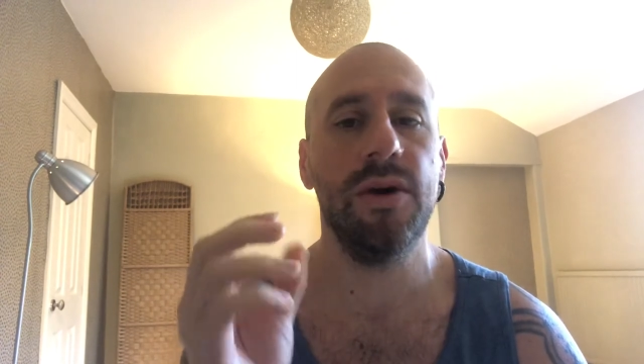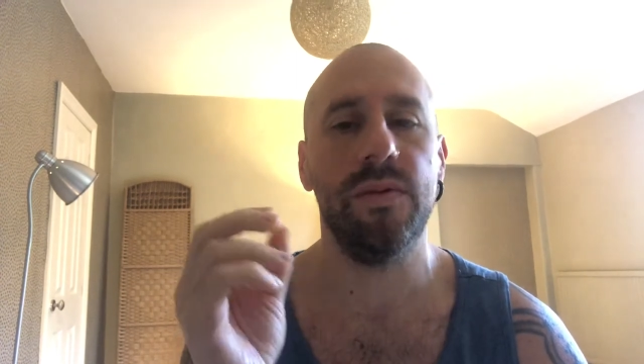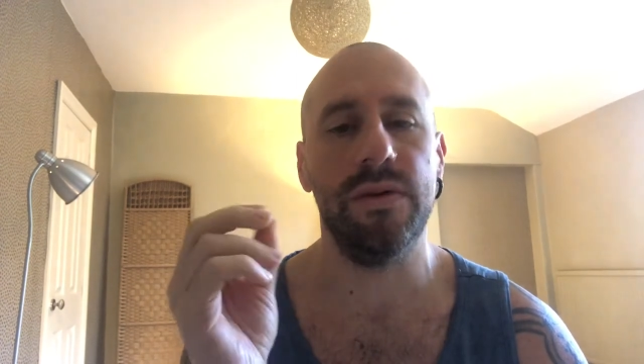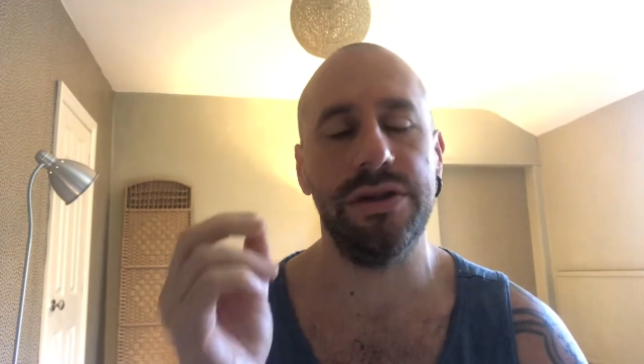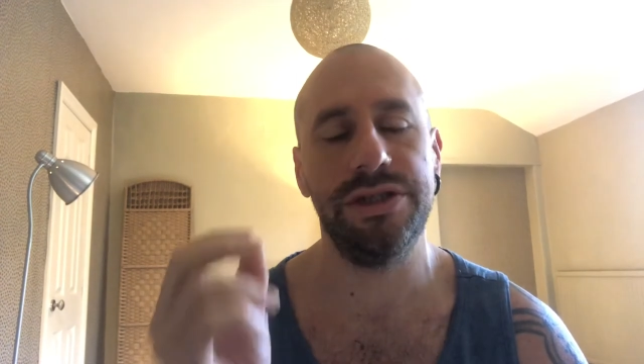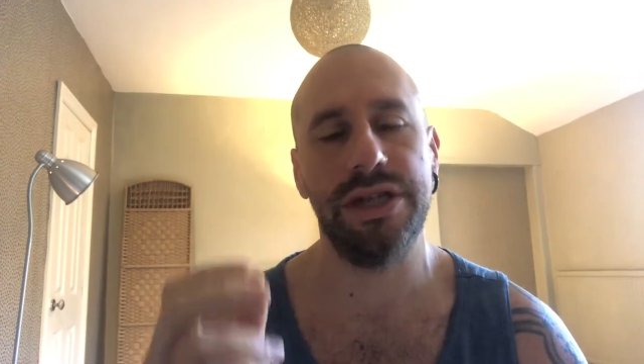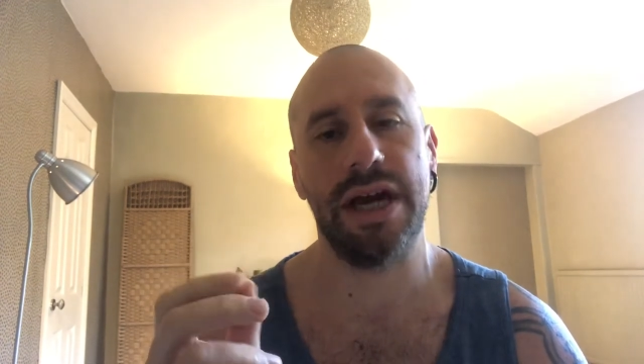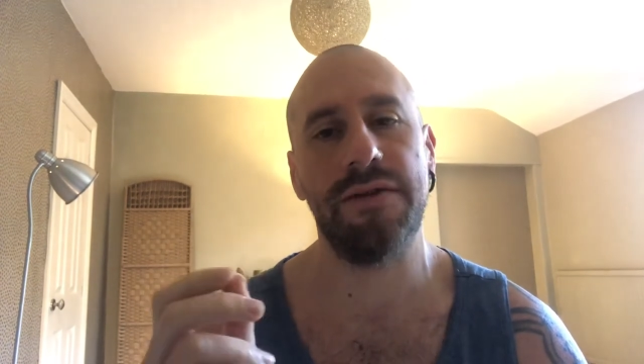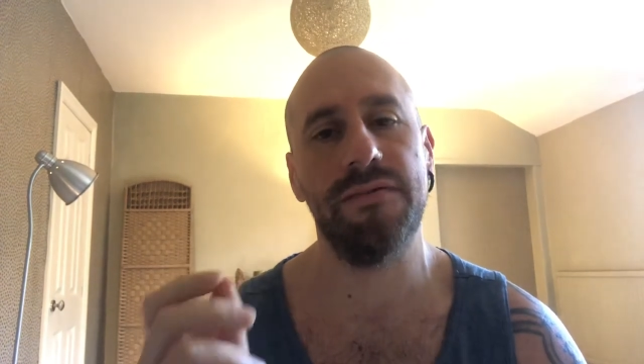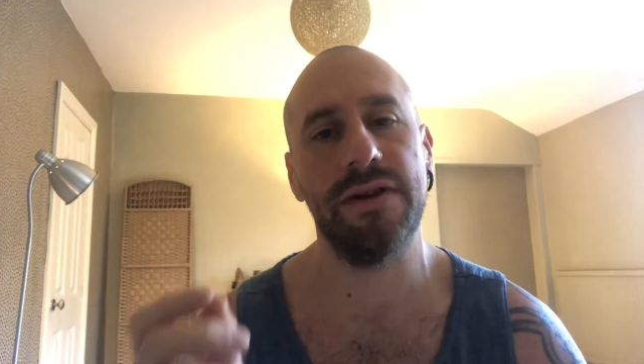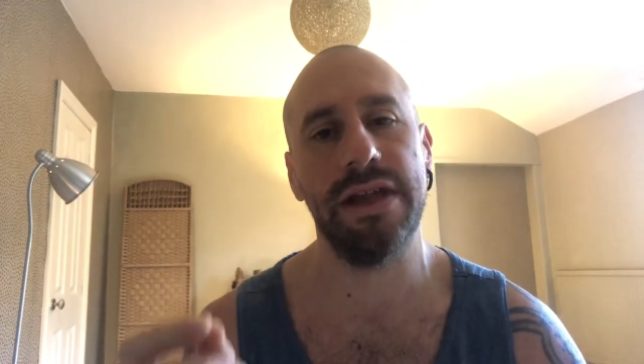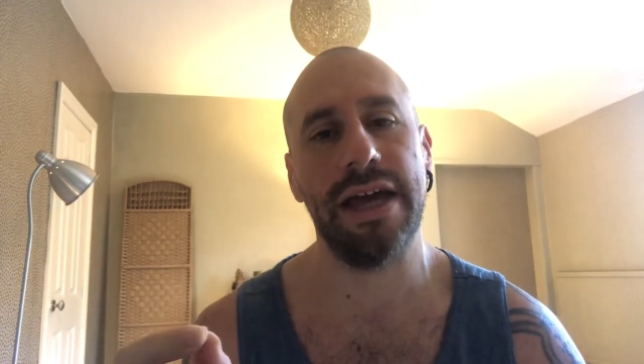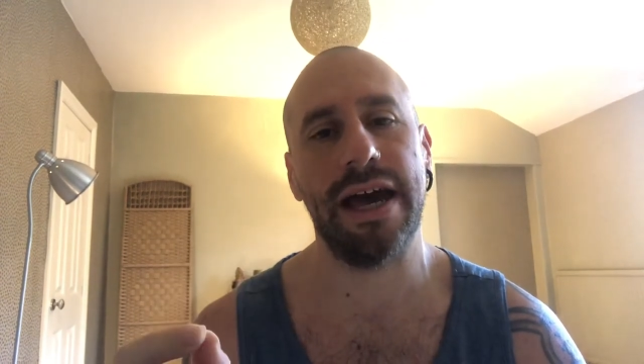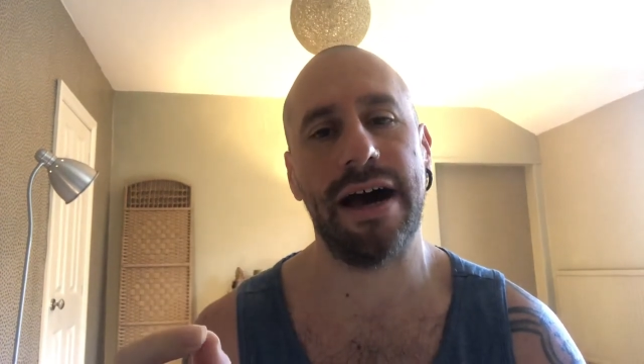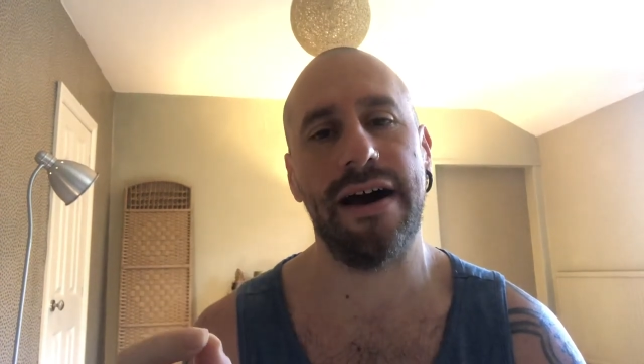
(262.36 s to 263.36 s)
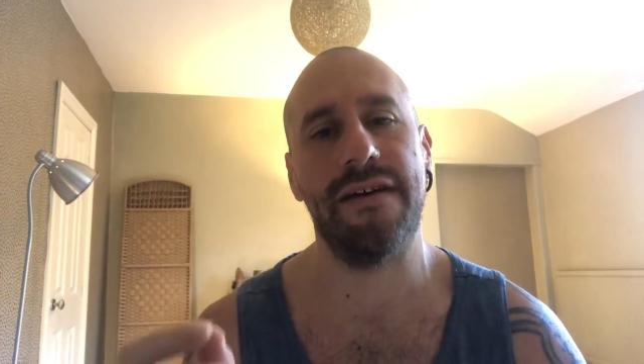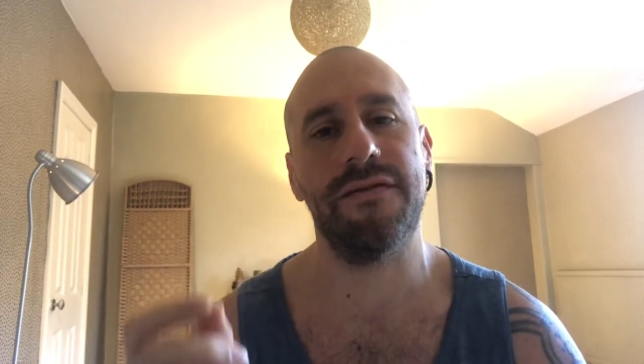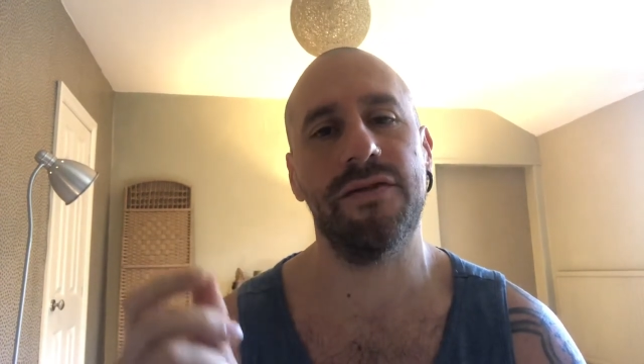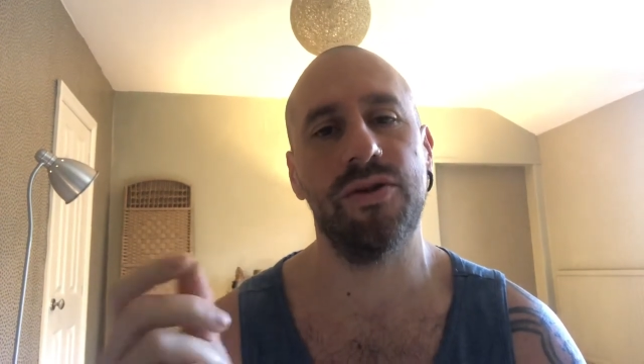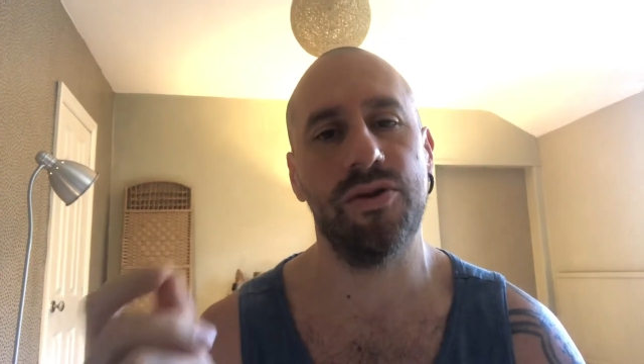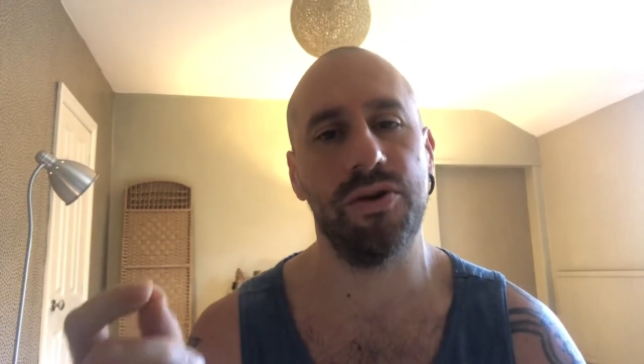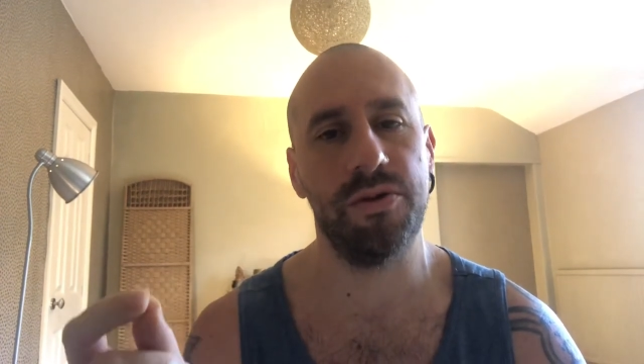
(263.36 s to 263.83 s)
we generally have
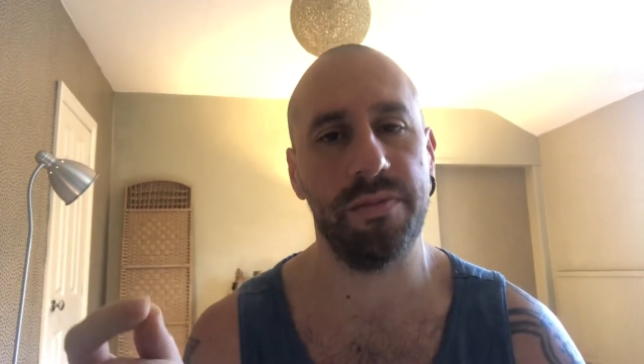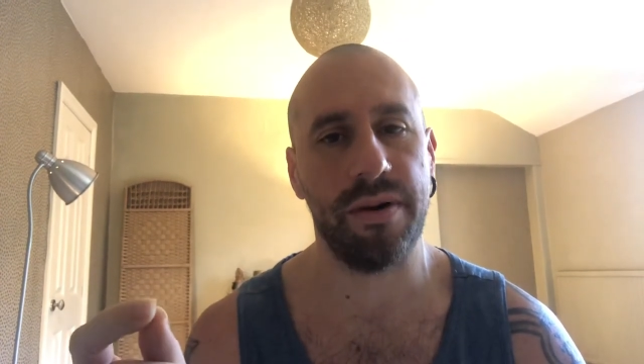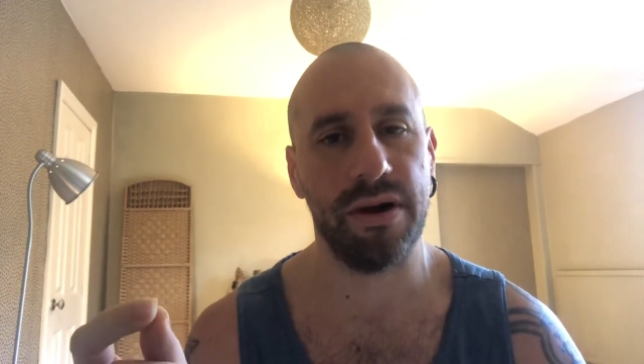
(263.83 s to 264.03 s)
good